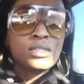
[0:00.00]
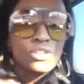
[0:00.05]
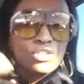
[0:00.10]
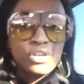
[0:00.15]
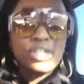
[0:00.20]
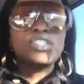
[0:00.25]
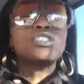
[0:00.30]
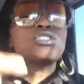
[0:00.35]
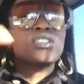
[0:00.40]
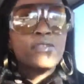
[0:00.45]

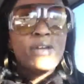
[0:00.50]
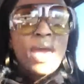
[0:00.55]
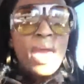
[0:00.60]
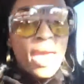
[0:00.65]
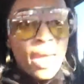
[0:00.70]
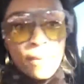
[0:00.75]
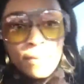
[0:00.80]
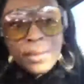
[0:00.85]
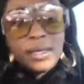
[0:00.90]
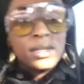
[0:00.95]
creatures of
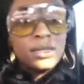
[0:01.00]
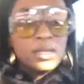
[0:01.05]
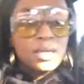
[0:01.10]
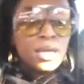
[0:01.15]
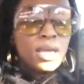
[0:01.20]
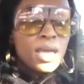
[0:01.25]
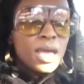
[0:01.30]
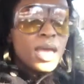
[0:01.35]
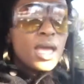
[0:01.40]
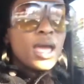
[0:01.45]
habit,
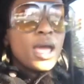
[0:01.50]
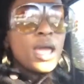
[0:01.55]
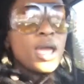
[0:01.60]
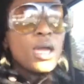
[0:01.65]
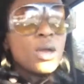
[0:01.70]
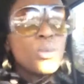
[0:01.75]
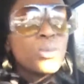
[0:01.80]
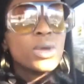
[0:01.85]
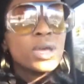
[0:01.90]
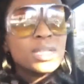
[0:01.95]

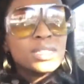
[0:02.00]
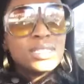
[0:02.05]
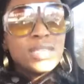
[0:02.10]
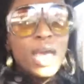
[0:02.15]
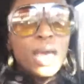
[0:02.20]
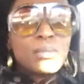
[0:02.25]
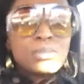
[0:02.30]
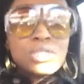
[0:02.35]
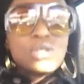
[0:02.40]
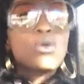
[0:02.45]
and we
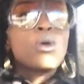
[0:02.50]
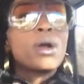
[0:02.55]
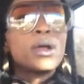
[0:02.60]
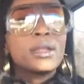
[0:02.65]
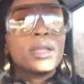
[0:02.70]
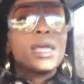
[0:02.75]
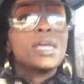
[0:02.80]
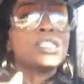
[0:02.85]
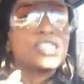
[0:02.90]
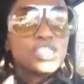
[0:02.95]
adapt to
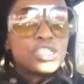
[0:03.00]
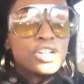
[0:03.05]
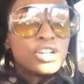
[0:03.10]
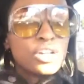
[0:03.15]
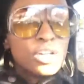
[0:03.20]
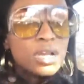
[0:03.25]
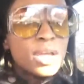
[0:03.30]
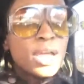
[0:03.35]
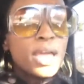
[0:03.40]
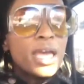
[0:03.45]
our
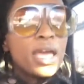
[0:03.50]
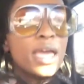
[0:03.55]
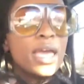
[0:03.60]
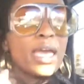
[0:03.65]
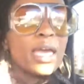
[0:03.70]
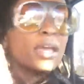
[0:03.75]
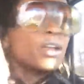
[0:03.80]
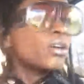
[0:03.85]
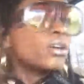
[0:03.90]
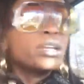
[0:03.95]
nature.
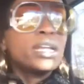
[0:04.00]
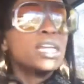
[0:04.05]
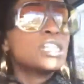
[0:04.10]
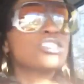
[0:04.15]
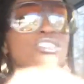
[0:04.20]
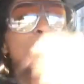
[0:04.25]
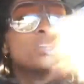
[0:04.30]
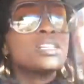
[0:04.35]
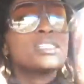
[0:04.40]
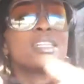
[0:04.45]
And our
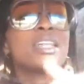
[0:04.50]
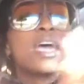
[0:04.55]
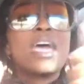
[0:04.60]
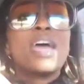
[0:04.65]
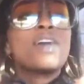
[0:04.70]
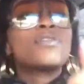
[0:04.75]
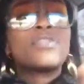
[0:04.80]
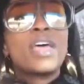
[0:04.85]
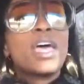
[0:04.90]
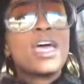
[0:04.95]
nature doesn't
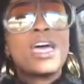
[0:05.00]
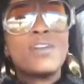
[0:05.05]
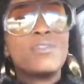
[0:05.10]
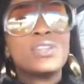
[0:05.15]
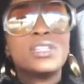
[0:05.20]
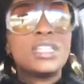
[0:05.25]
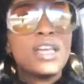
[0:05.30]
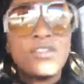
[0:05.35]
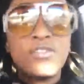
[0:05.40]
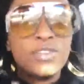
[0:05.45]
have to
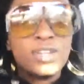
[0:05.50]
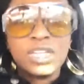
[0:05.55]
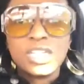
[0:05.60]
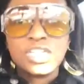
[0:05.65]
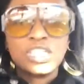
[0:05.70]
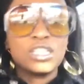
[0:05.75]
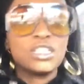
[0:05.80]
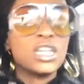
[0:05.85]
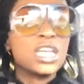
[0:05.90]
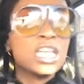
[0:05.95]
have a
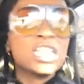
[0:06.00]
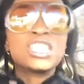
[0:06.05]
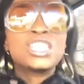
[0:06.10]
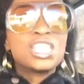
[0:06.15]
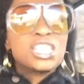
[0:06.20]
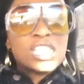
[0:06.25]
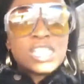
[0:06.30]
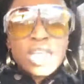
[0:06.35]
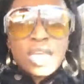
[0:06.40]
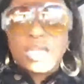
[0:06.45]
definition.
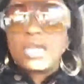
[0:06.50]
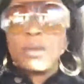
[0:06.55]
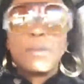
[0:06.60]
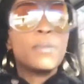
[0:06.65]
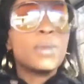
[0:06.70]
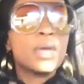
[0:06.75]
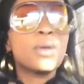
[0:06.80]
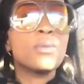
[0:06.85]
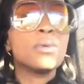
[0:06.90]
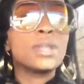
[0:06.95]
It
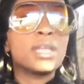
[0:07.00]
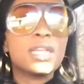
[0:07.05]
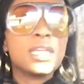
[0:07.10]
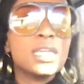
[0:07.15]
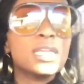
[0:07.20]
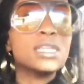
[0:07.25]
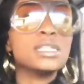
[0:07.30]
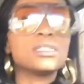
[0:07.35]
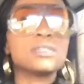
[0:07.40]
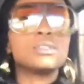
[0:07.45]
can be what it
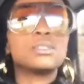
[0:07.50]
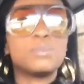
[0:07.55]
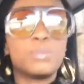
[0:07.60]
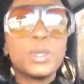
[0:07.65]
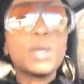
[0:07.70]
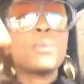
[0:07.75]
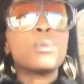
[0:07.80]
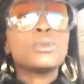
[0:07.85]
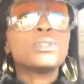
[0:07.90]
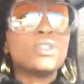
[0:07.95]
is.
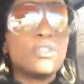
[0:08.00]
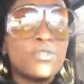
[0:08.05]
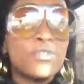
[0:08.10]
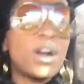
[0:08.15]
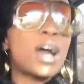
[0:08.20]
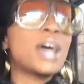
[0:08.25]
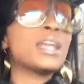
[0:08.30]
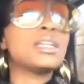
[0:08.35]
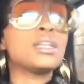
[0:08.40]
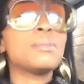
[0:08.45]
People
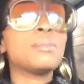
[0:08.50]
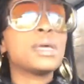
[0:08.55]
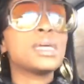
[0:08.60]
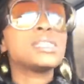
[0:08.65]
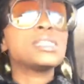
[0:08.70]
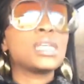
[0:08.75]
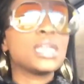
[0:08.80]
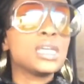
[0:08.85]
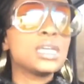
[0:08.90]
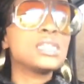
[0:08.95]
define it. It
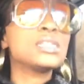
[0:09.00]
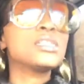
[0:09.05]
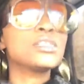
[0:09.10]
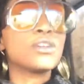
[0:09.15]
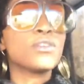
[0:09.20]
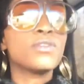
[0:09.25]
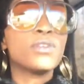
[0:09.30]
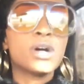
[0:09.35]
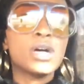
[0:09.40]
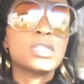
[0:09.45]
makes it
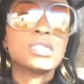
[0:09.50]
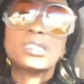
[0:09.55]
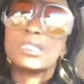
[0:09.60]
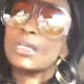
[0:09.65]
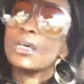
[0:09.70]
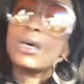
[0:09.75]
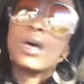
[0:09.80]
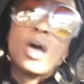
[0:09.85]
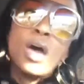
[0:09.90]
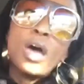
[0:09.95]
easier for us
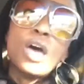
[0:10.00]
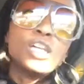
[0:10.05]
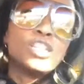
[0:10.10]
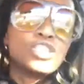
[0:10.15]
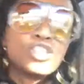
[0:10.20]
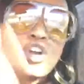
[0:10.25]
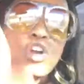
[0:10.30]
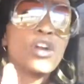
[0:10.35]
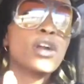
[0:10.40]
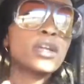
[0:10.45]
to
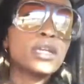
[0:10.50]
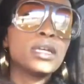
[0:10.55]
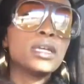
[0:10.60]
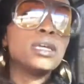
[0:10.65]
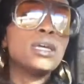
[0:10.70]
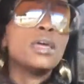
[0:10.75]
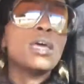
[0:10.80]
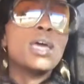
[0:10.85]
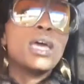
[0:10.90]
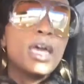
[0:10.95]

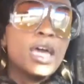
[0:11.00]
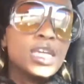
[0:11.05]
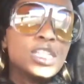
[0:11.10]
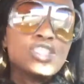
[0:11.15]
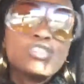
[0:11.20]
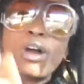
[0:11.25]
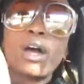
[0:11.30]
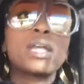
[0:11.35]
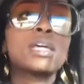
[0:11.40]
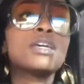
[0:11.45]
target
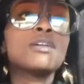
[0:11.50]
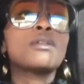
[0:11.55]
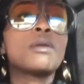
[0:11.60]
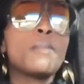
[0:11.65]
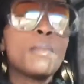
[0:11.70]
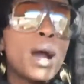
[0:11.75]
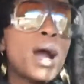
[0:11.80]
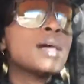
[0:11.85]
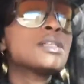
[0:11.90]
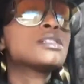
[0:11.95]
and try to kill the
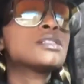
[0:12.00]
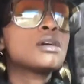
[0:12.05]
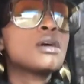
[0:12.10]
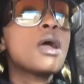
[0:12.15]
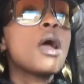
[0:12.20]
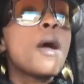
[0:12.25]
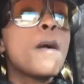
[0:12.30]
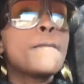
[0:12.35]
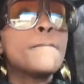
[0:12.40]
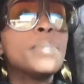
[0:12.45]
monster.
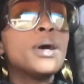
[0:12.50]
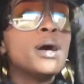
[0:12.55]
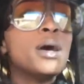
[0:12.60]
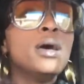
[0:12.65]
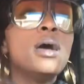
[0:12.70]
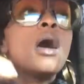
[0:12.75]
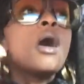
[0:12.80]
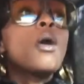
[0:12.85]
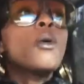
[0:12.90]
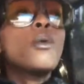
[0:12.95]

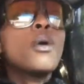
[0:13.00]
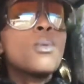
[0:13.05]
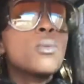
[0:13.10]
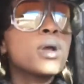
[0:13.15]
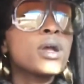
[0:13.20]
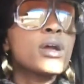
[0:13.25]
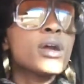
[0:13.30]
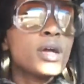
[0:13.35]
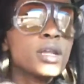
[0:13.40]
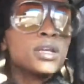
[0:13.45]
But when
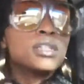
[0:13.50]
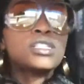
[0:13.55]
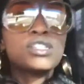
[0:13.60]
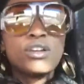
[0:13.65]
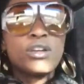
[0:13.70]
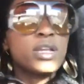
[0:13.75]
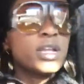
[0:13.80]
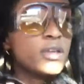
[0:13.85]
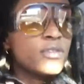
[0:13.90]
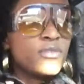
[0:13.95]
we're in a
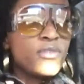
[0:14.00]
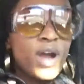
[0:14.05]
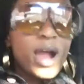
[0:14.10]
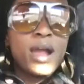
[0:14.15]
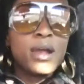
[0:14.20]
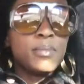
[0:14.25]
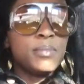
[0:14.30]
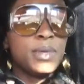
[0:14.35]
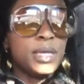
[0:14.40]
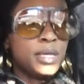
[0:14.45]
certain
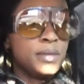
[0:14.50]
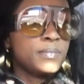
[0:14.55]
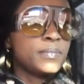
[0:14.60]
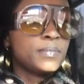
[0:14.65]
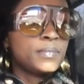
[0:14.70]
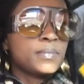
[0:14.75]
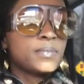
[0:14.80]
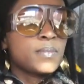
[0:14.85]
environment,